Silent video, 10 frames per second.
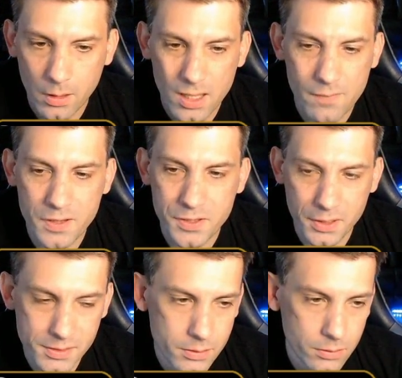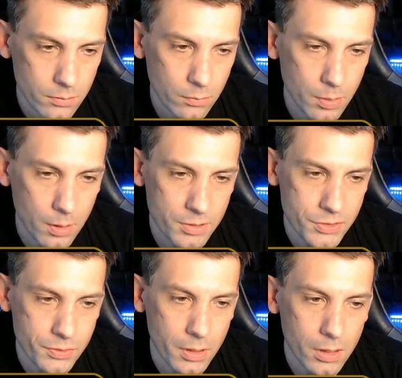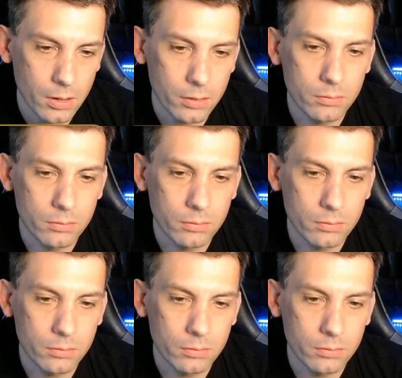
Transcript: If it doesn't, we'll probably just draw a card.